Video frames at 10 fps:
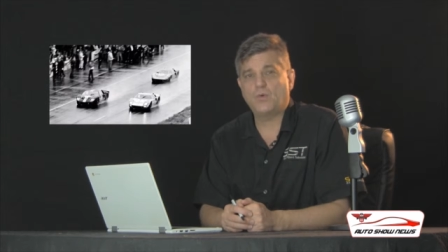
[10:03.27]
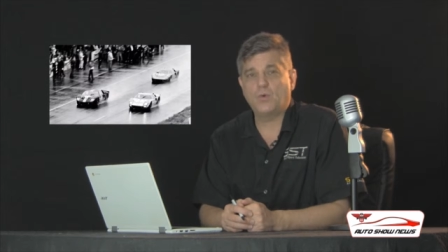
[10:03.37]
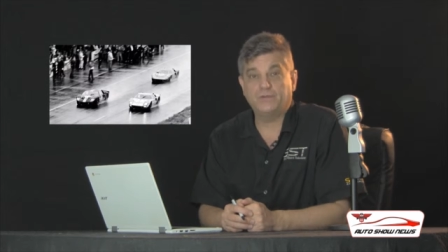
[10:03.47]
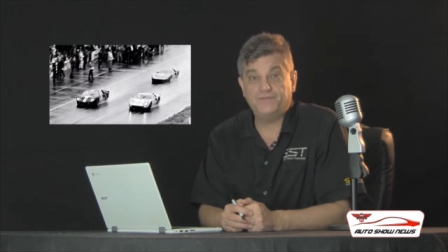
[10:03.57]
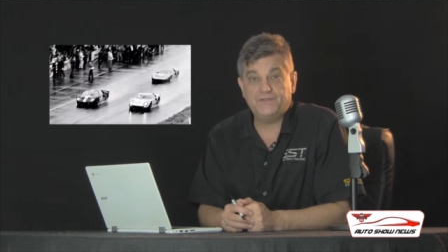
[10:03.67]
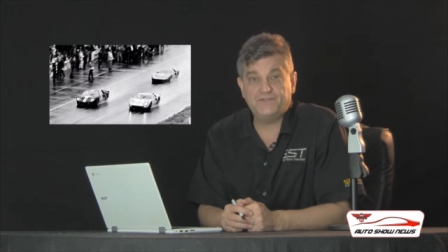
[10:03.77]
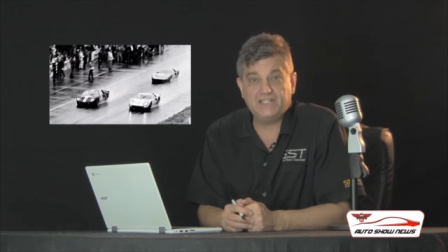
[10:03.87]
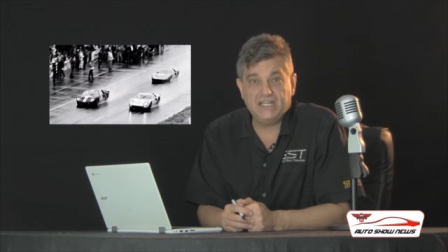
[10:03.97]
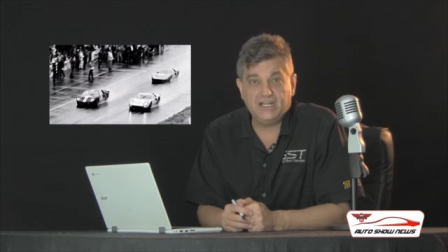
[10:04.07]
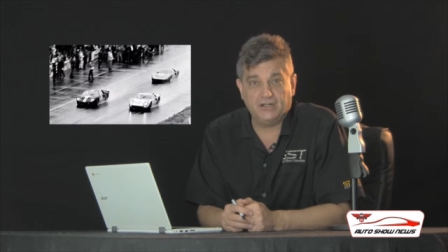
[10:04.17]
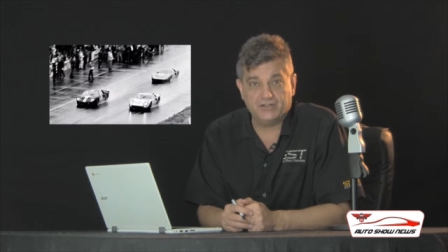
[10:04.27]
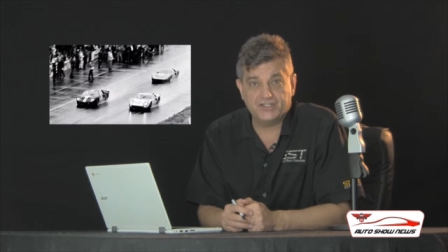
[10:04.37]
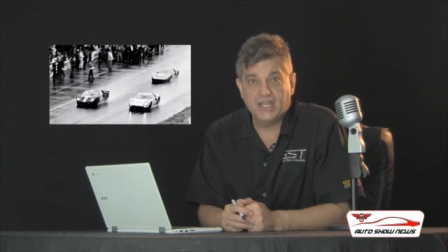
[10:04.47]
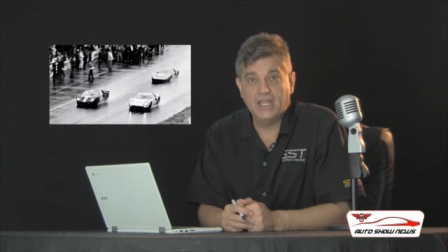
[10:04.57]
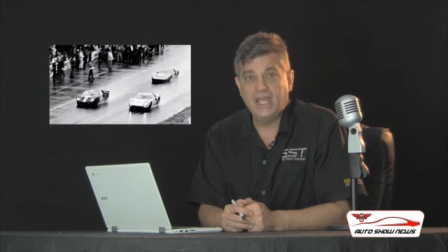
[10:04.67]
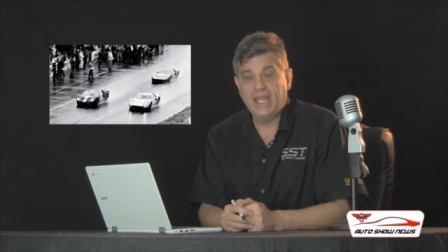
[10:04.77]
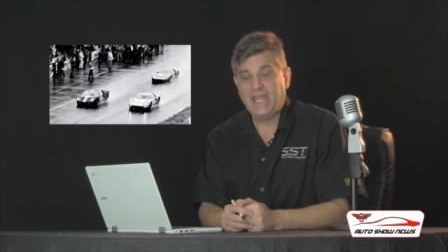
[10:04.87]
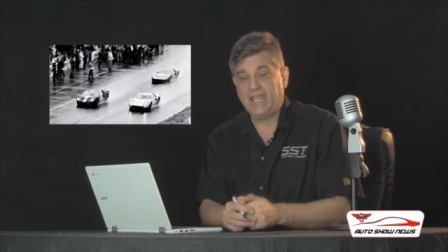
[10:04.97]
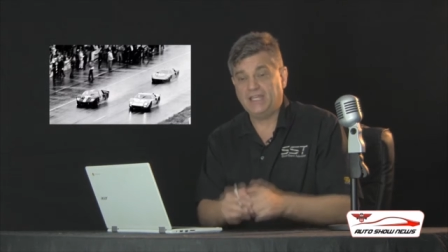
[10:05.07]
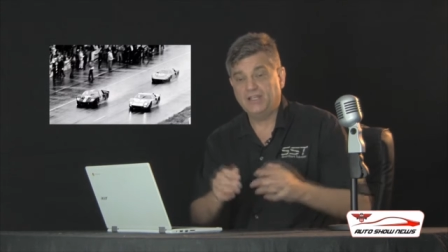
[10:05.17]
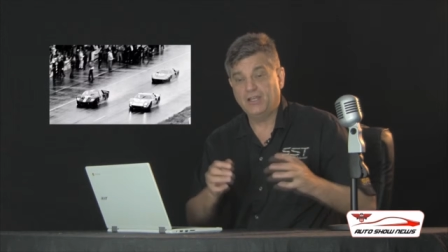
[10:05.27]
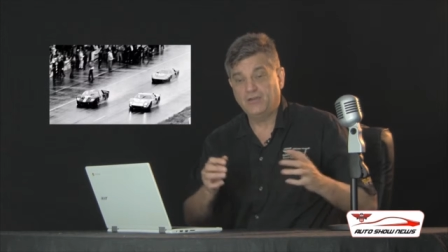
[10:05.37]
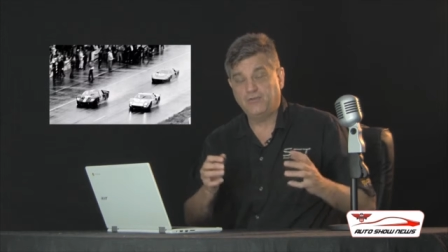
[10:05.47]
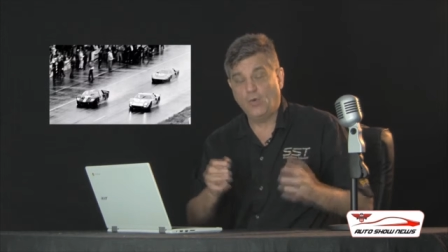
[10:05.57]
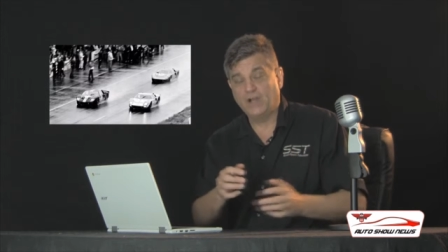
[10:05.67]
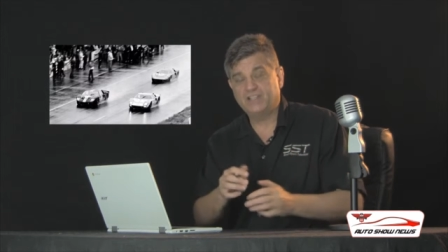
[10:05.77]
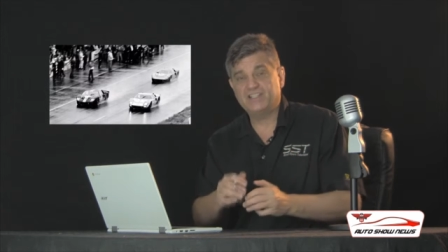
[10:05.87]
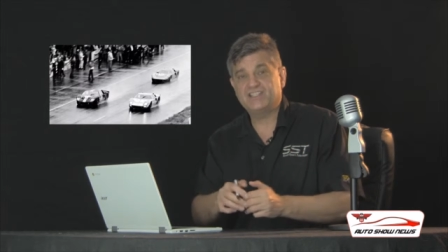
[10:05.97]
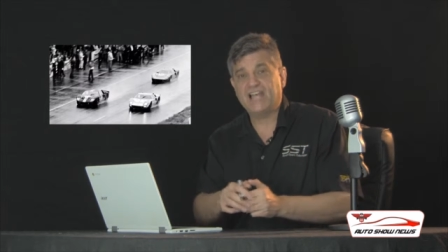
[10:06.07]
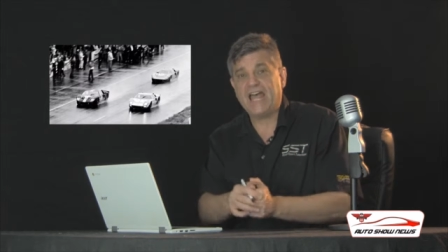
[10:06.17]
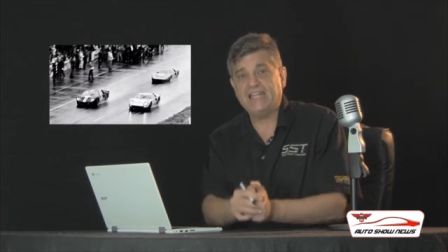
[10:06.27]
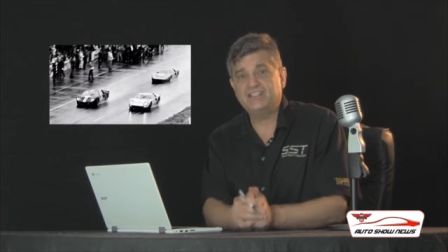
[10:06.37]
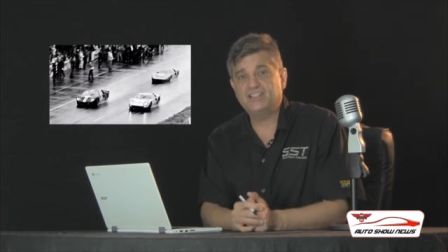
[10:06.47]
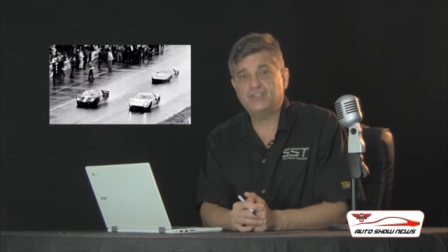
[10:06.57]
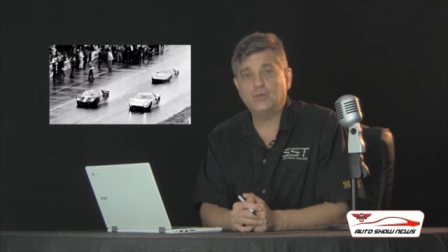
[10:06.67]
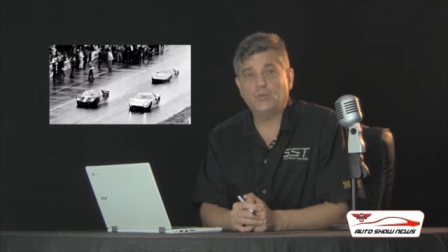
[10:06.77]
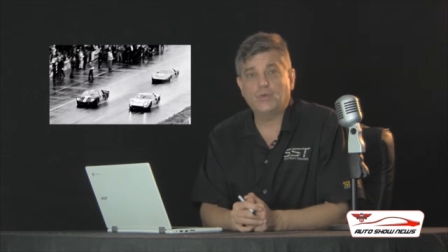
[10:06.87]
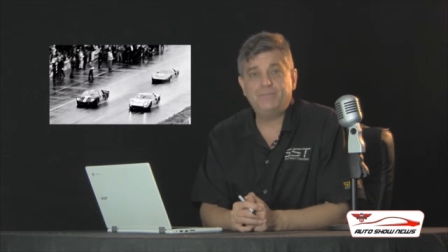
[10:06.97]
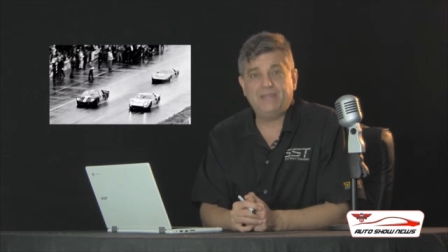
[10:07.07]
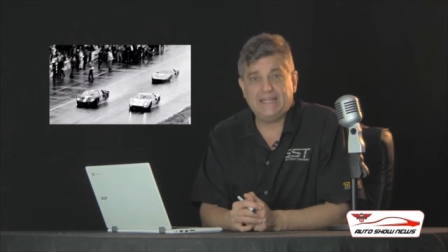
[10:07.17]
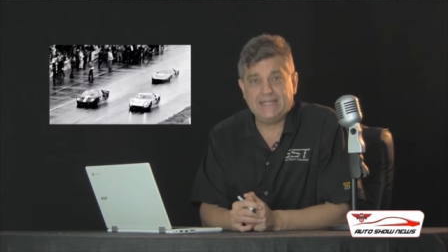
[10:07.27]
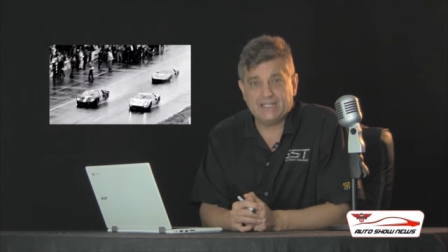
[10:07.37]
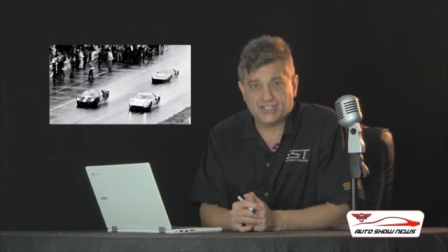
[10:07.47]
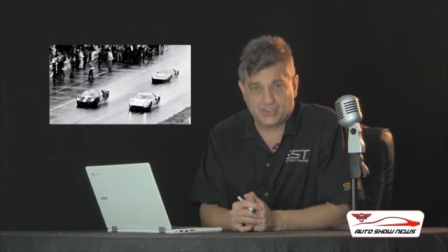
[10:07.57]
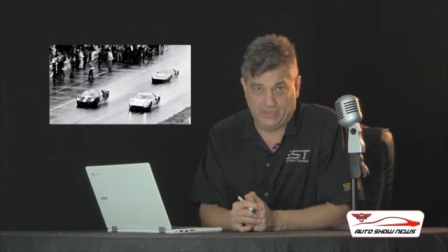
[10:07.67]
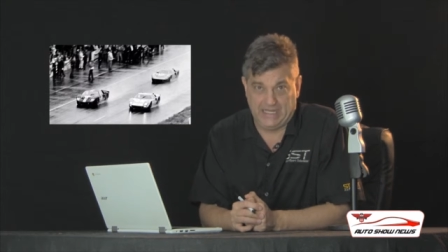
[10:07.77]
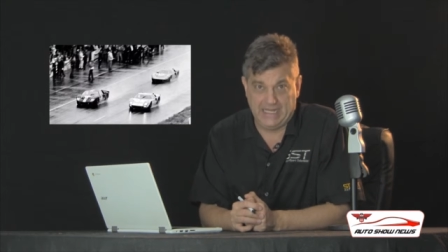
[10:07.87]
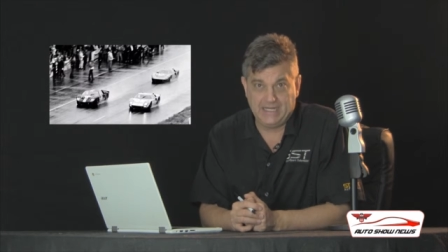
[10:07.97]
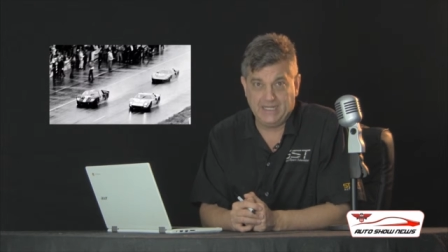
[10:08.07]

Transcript: forward 50 years and Ford decides to repeat history.